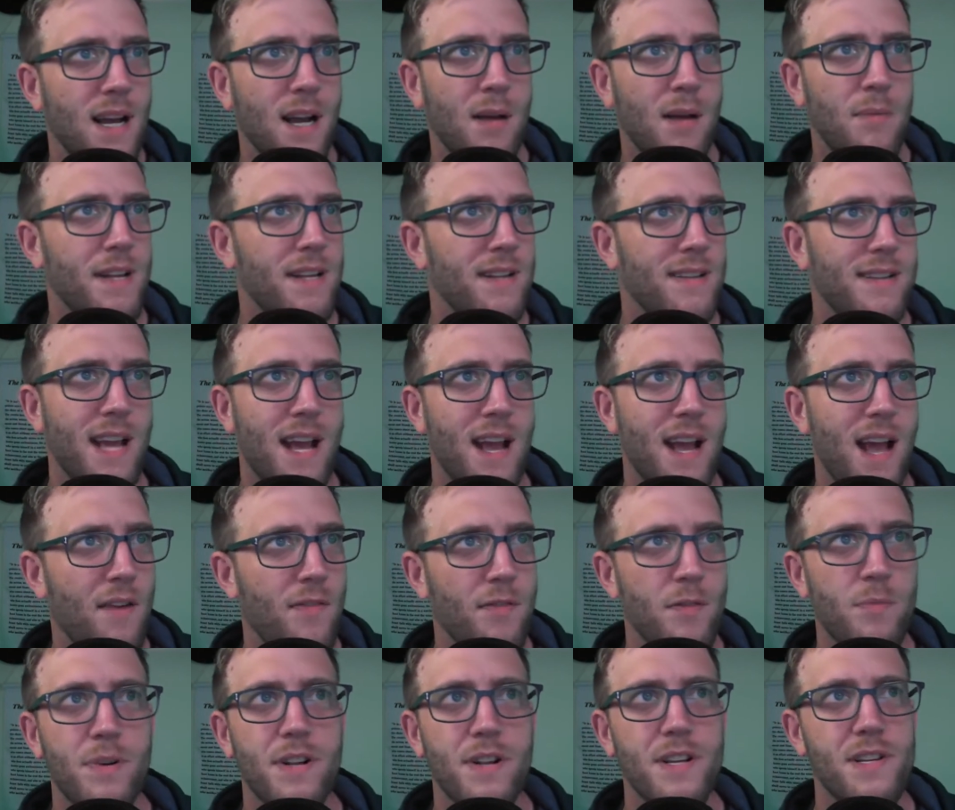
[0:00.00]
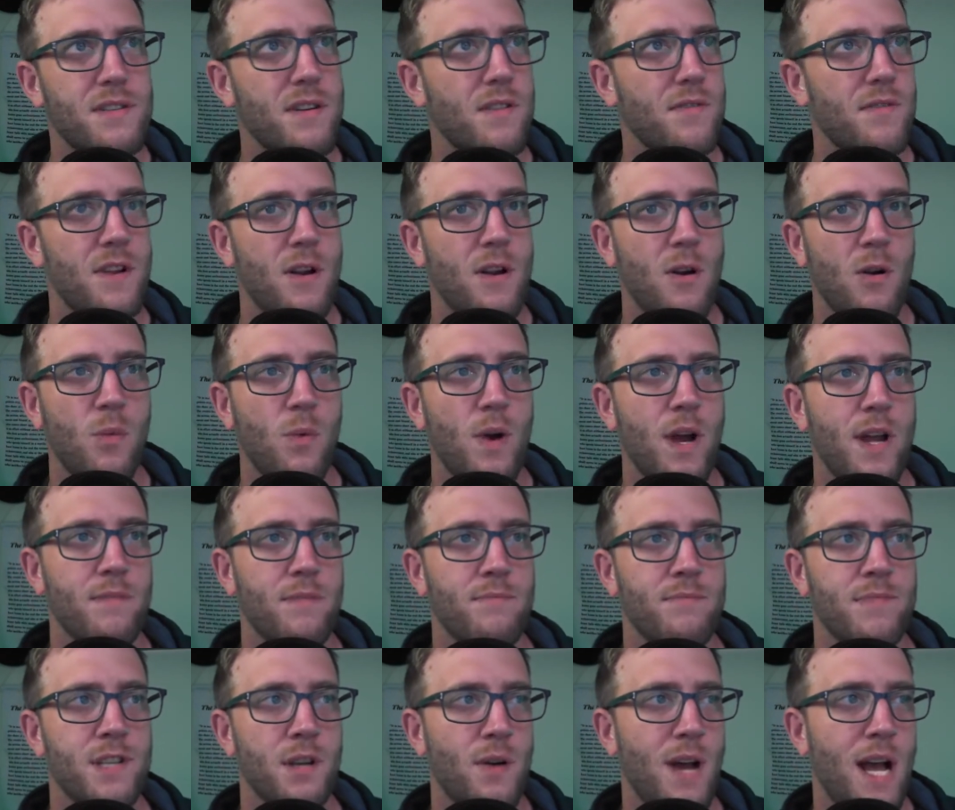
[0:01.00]
I mean, they, everybody served in their own way.
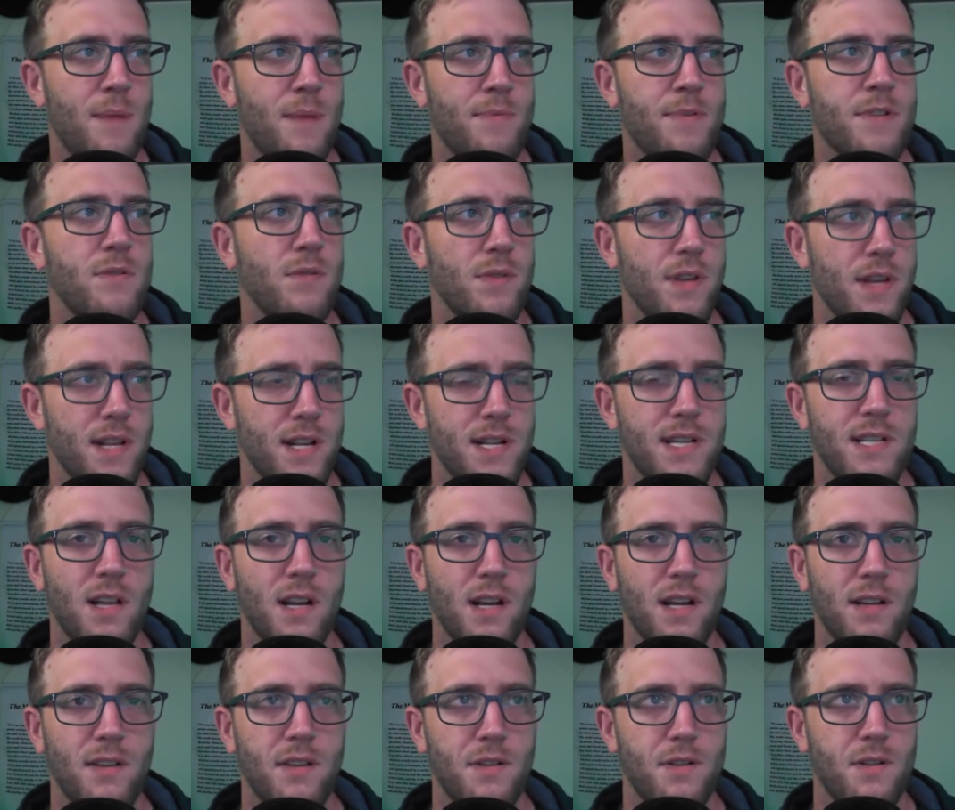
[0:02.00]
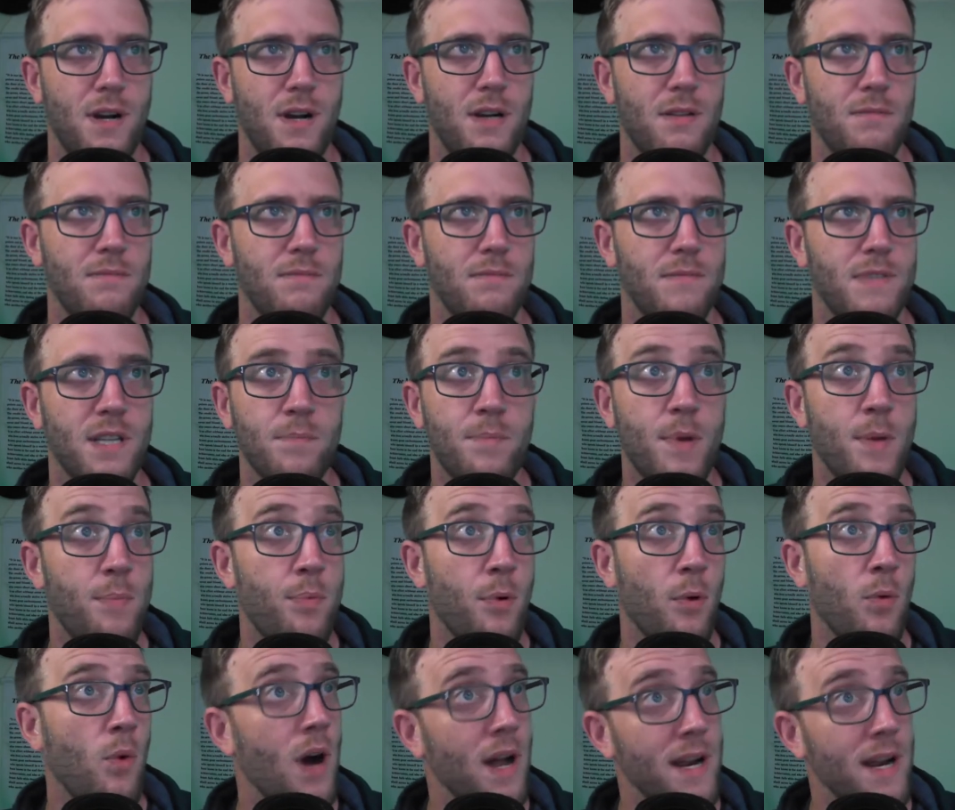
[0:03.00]
So absolutely, it is luck of the draw. Some
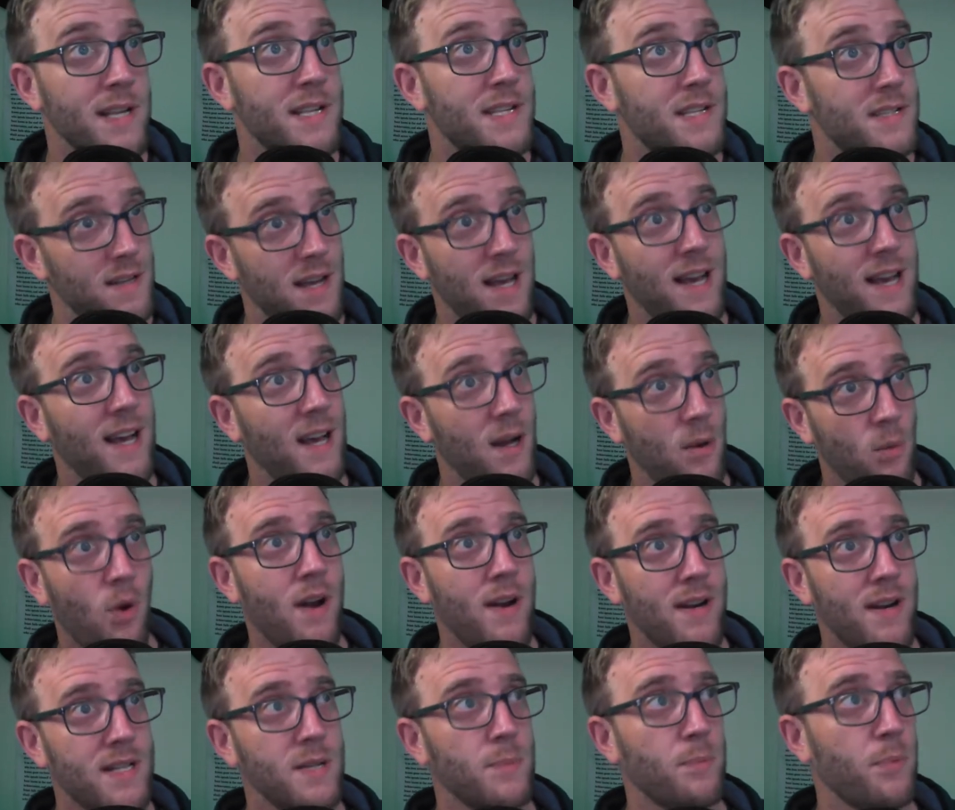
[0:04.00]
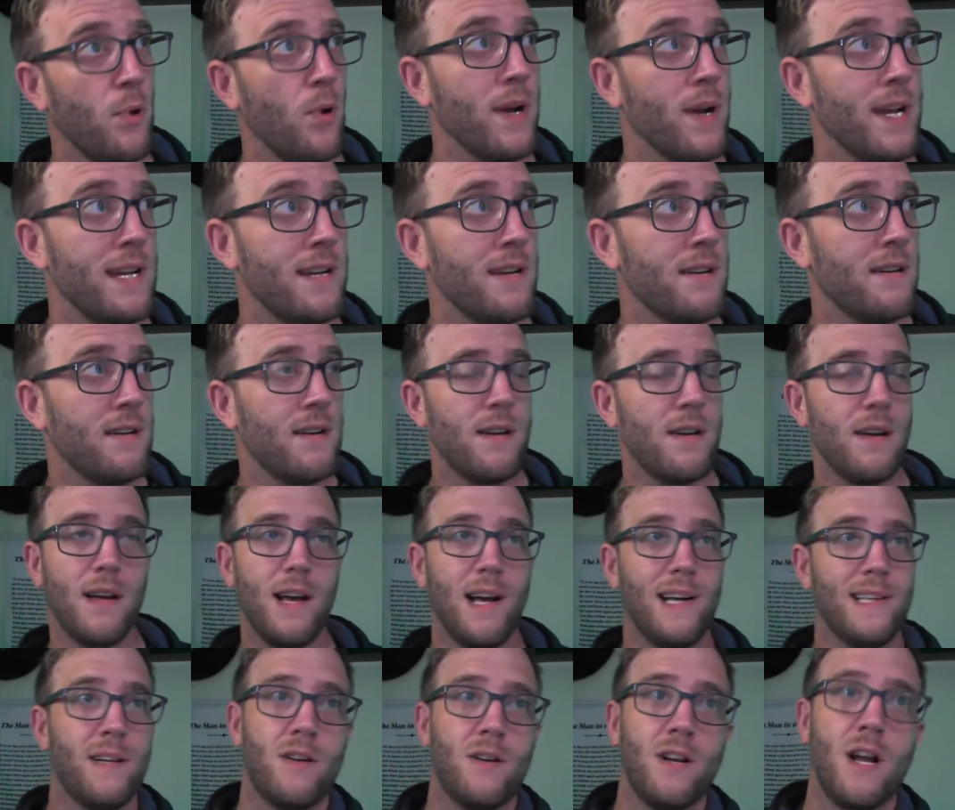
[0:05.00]
people want us want to deploy,
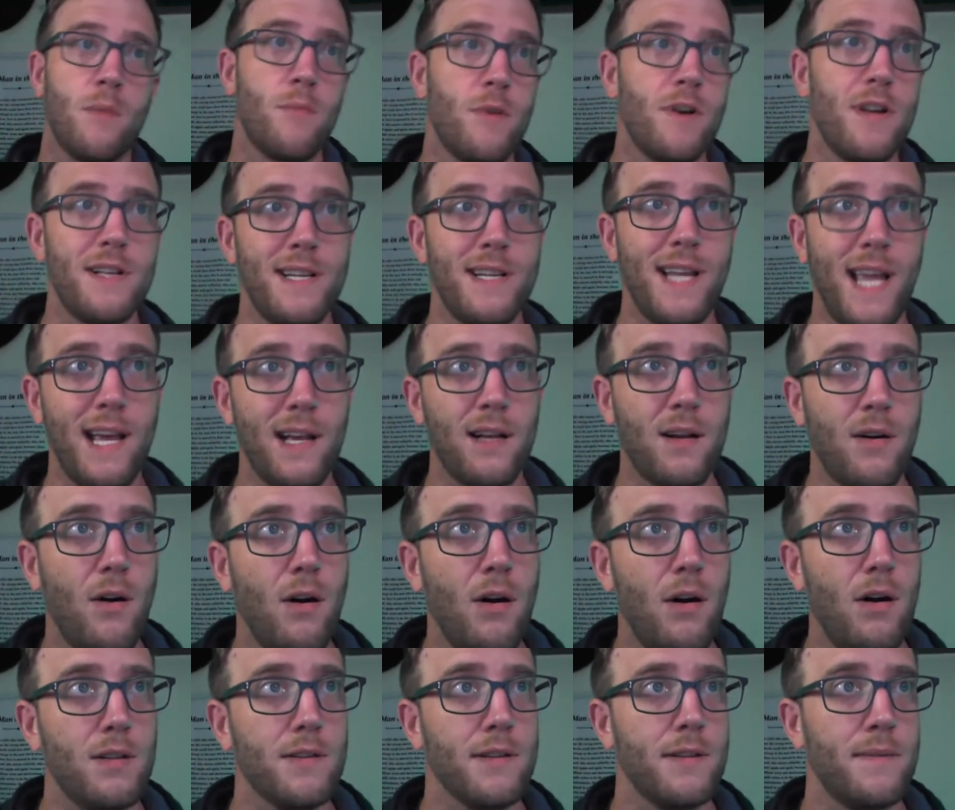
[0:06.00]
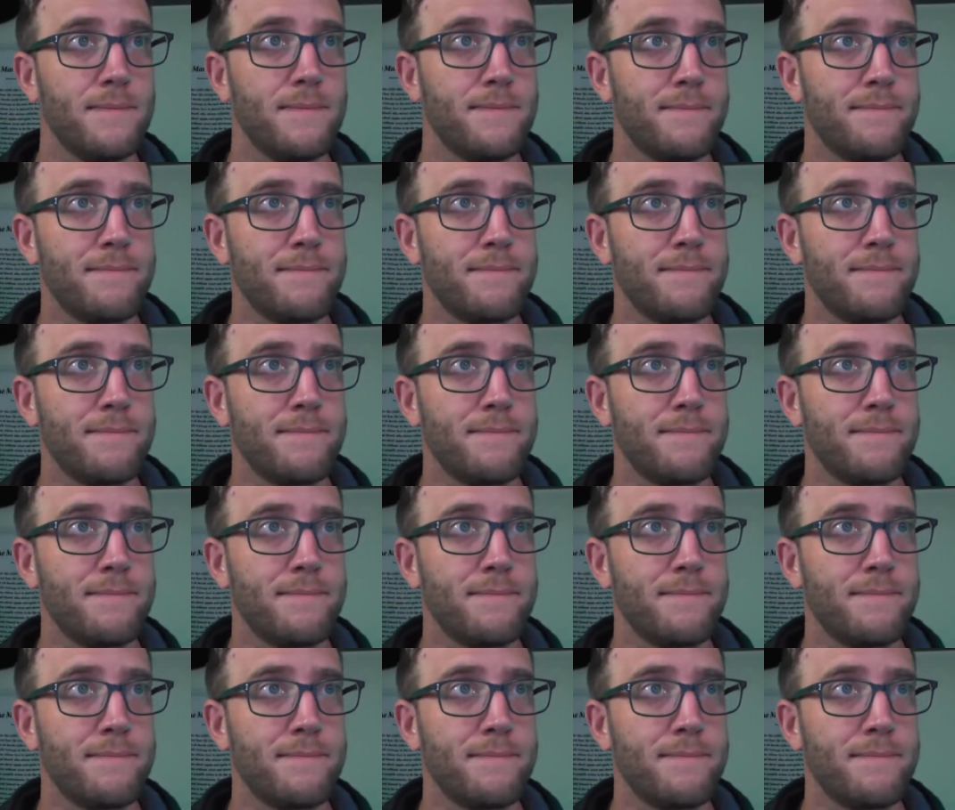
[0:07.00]
and their number doesn't get called.